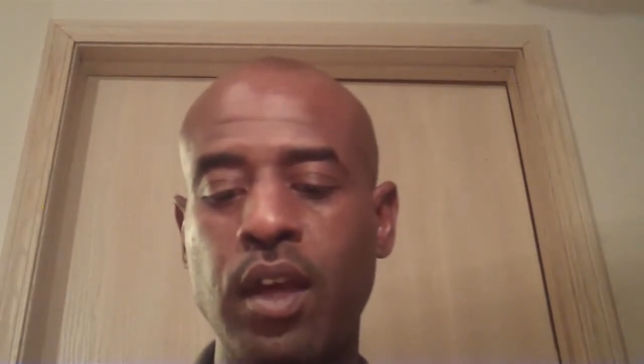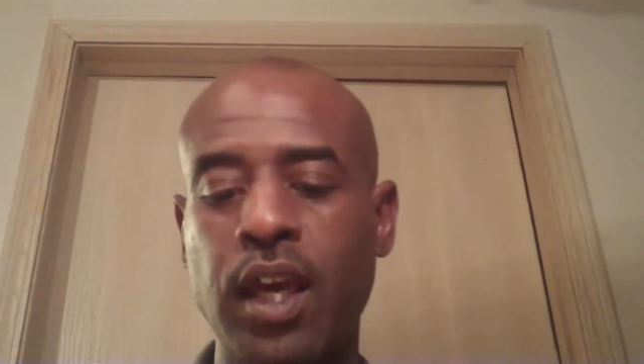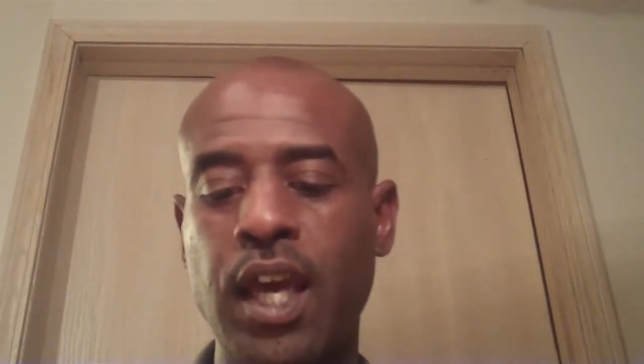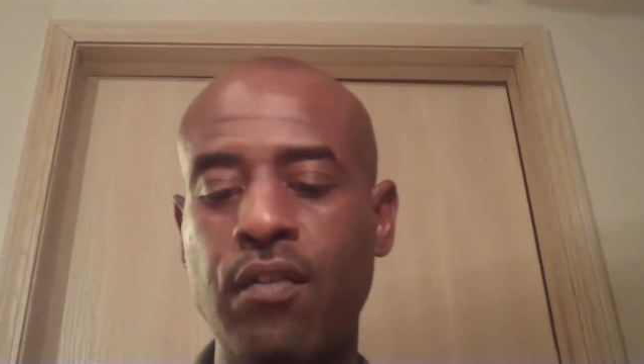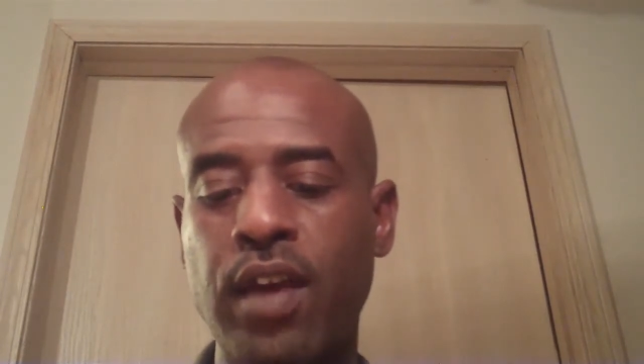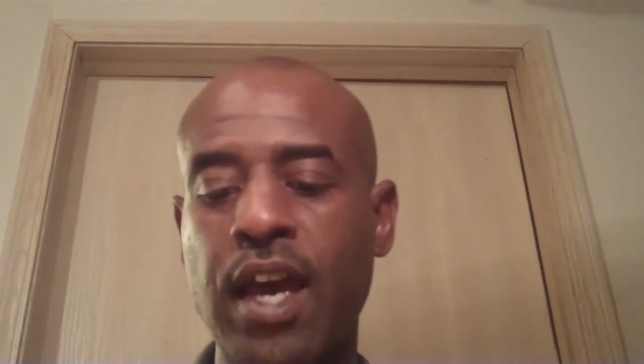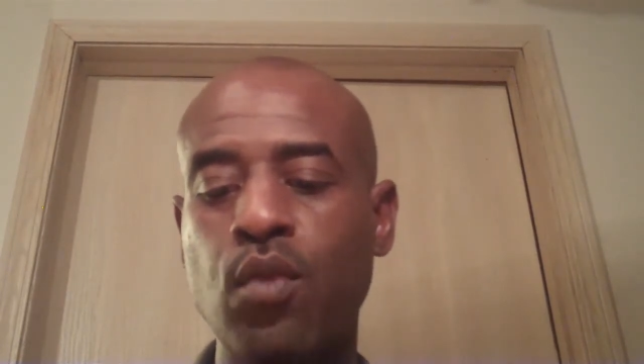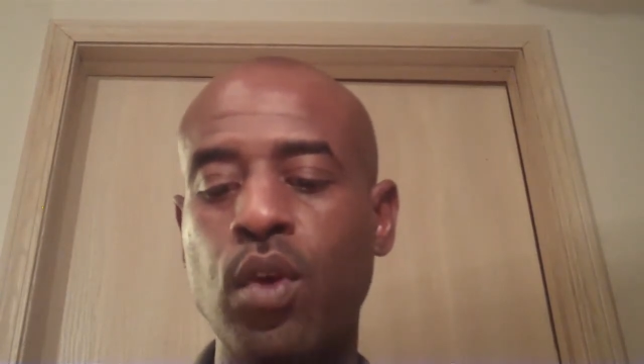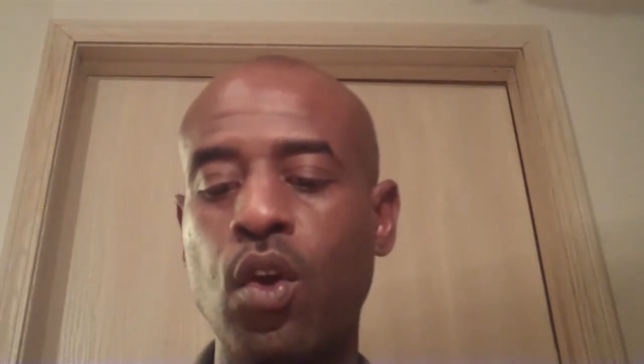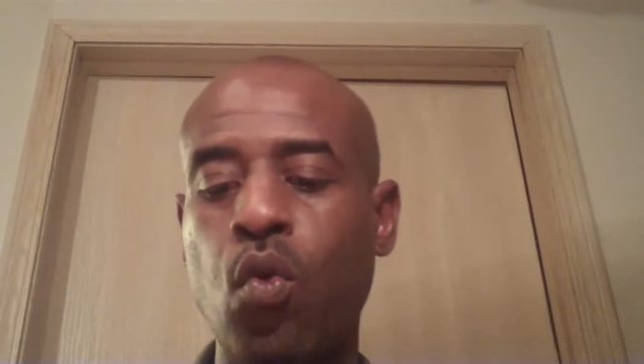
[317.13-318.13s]
and have
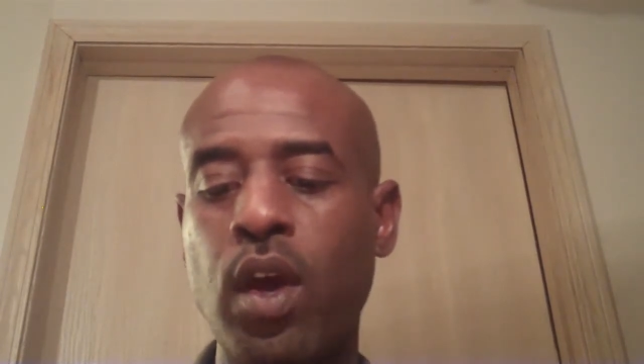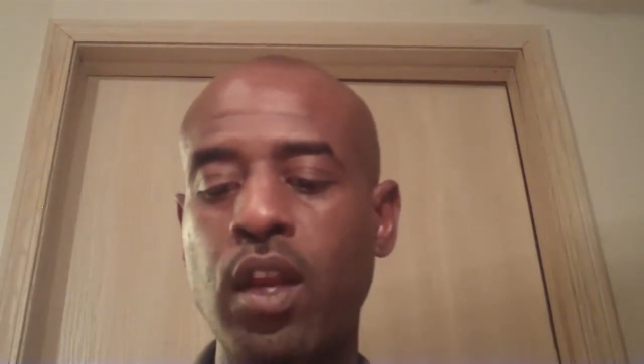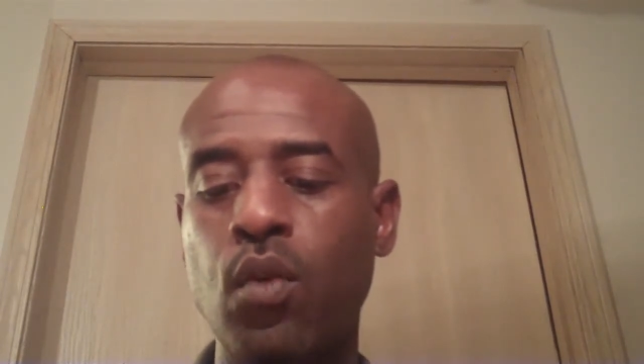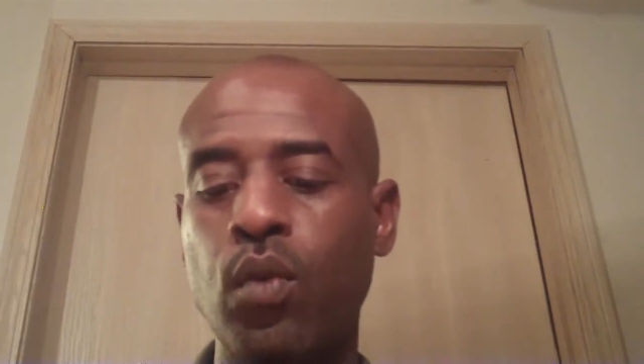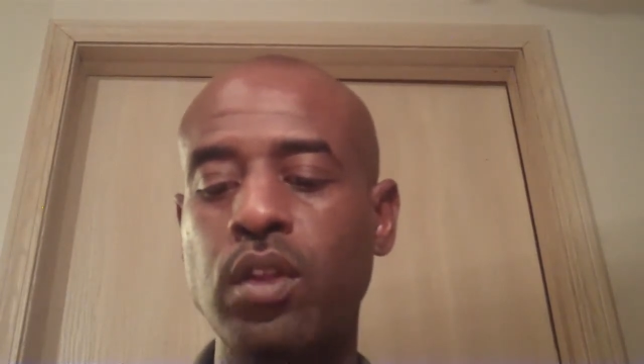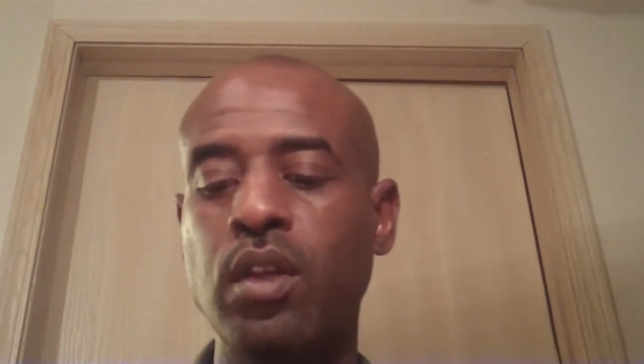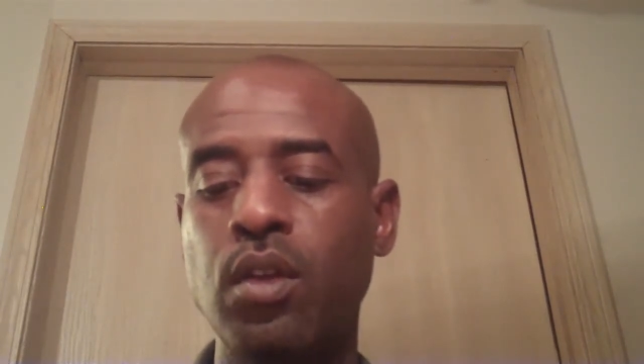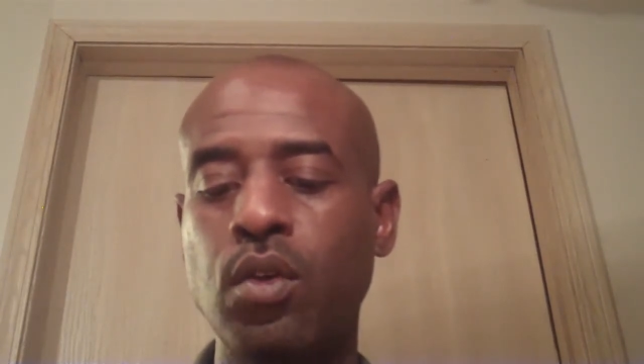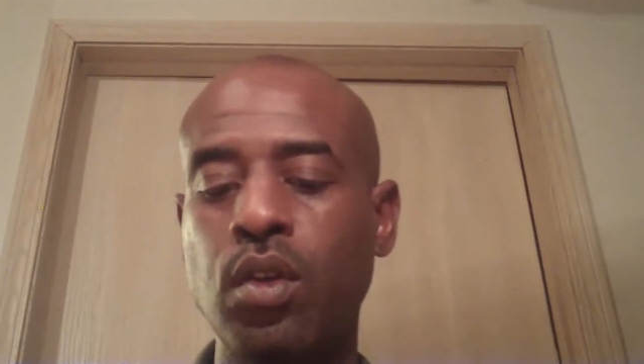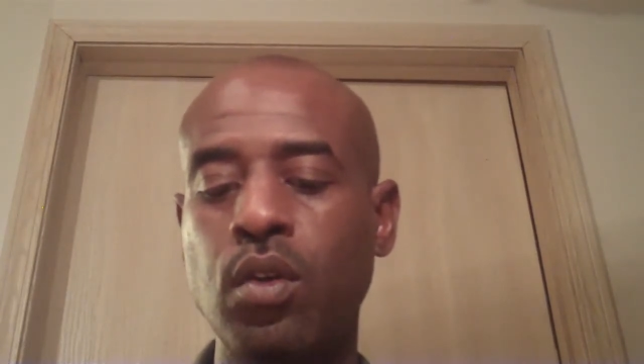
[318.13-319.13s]
gotten reacquainted with the
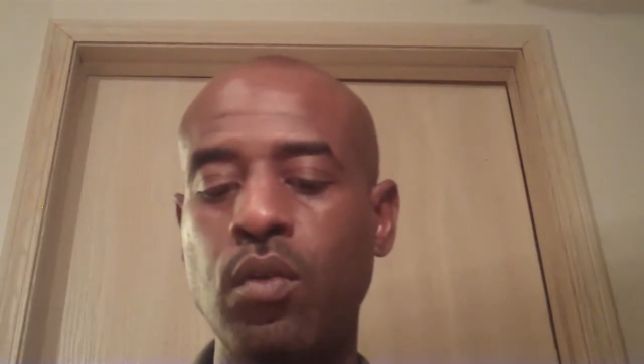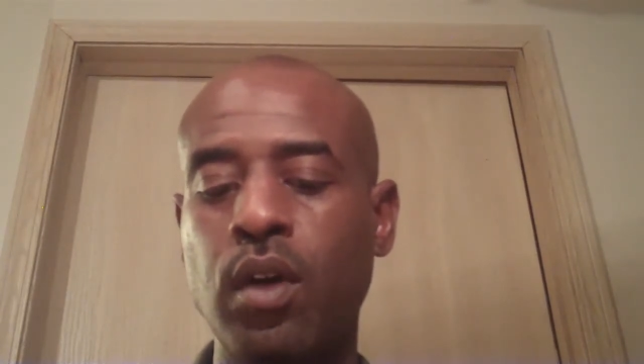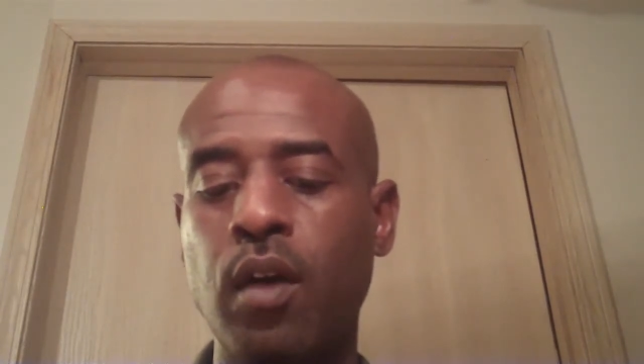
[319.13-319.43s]
new you,